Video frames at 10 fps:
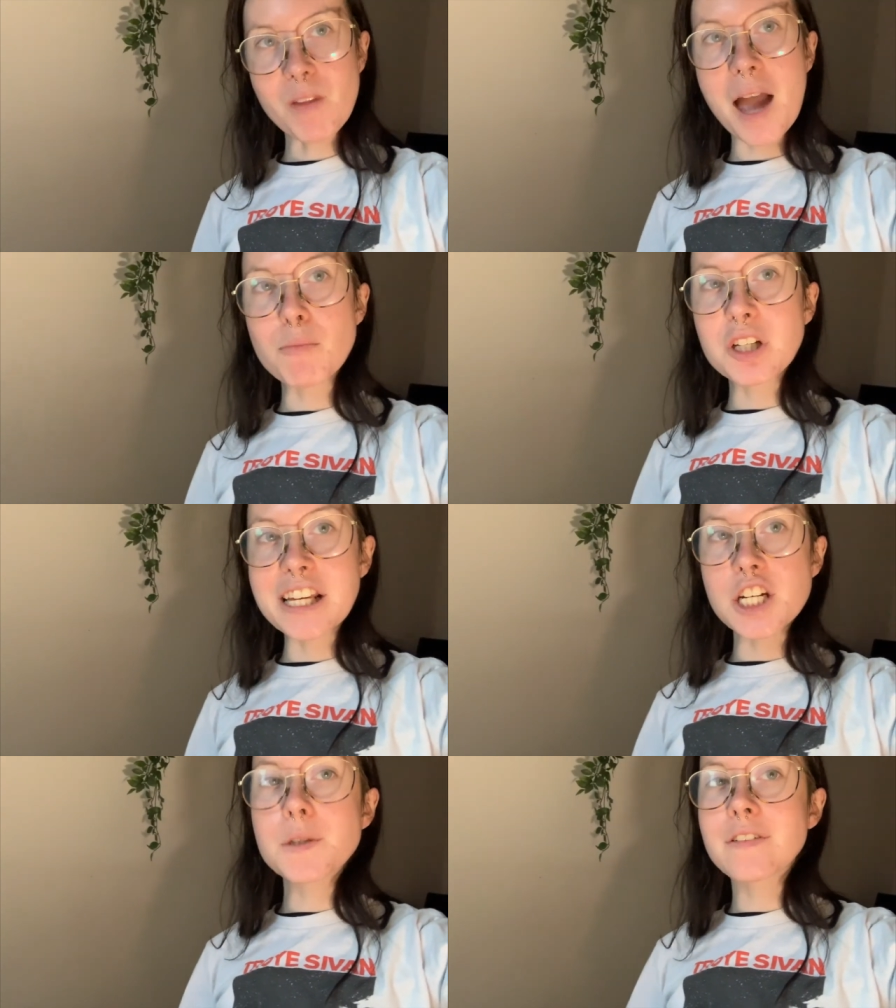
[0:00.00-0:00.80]
I'm
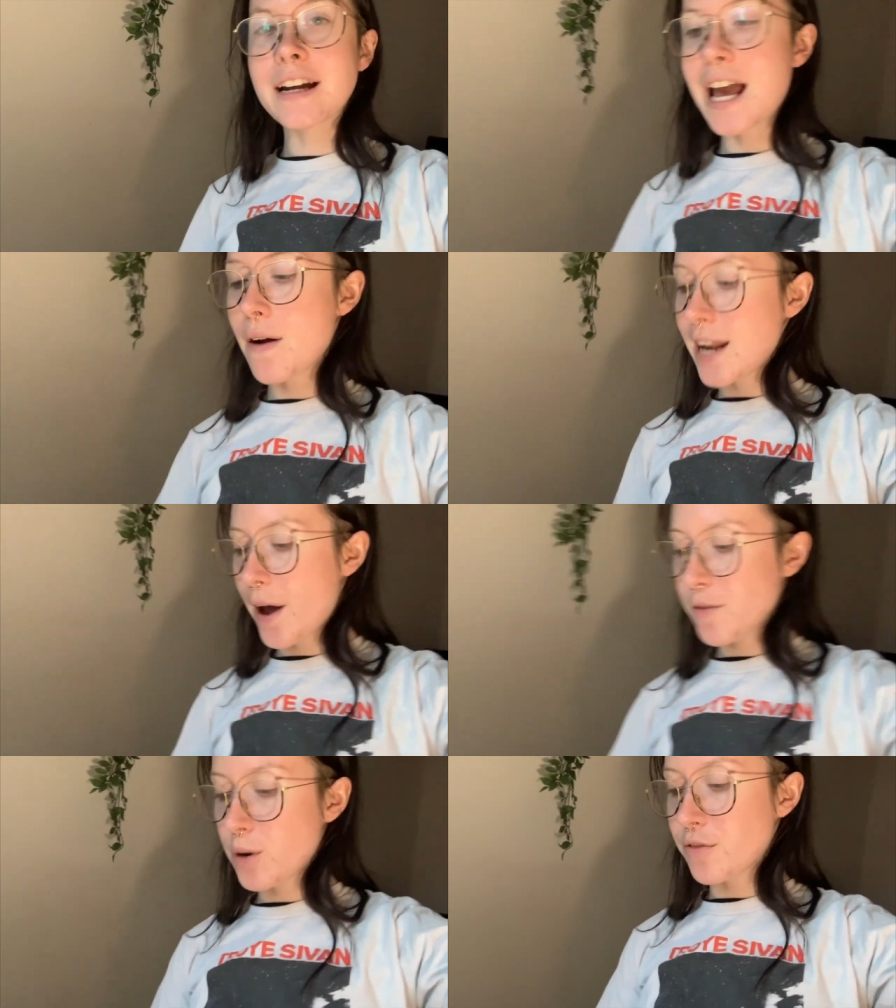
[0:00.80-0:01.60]
really into it right now, and now
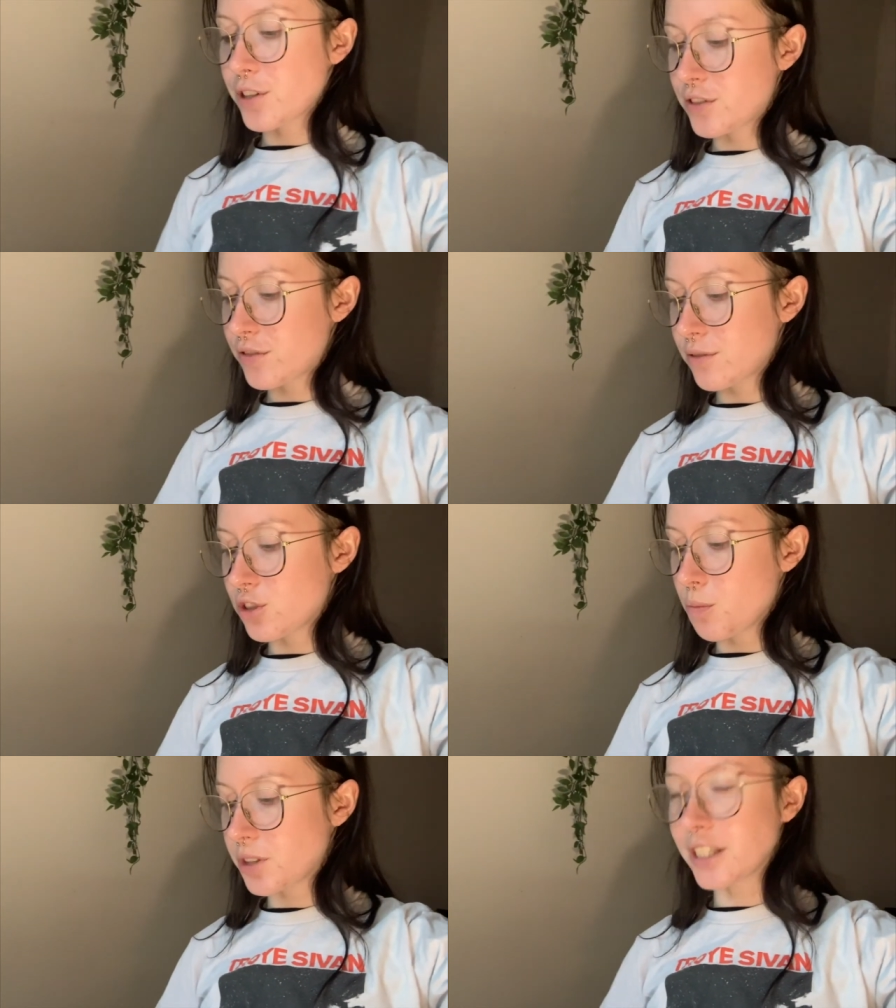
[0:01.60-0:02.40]
I have to wait for this
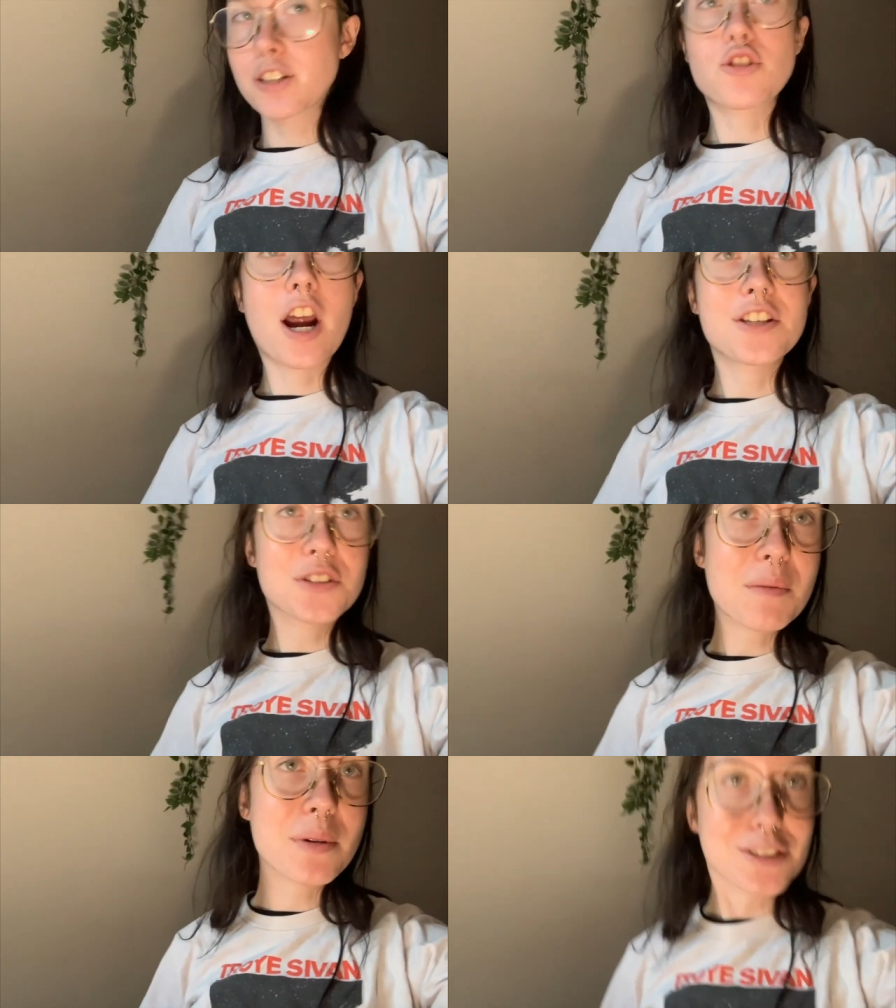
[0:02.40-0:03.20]
stupid thing to dry,
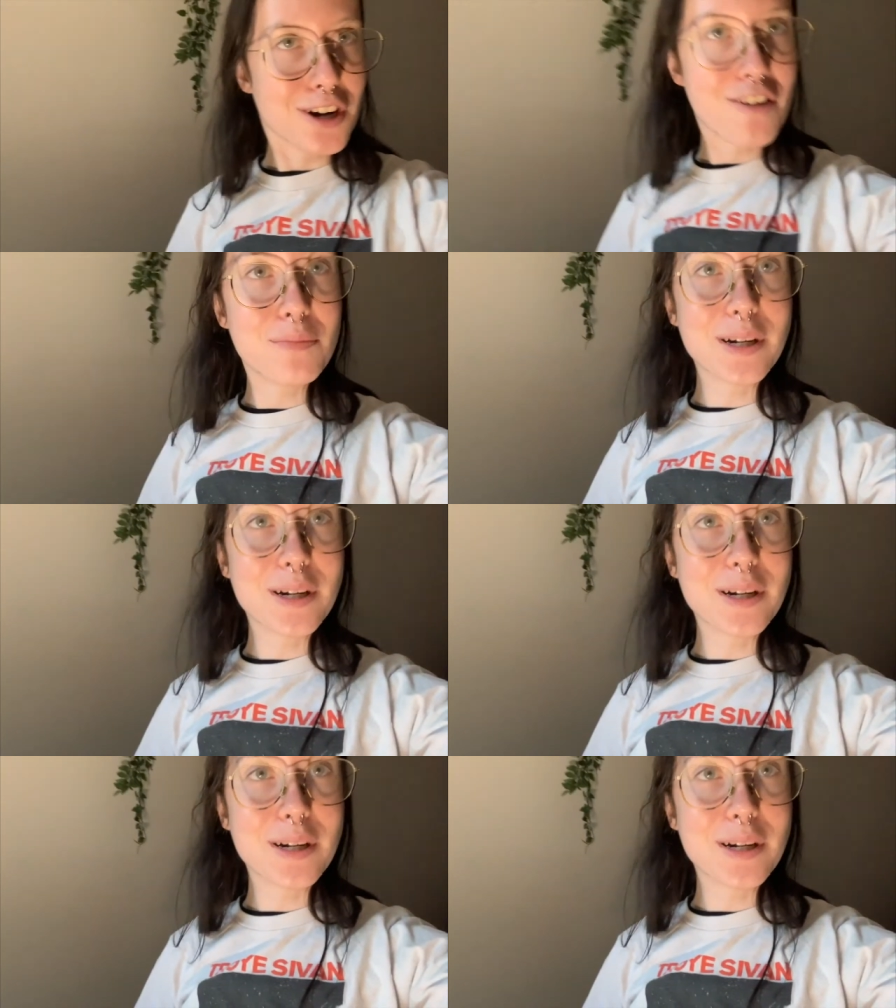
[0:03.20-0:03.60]
so I'm pissed off.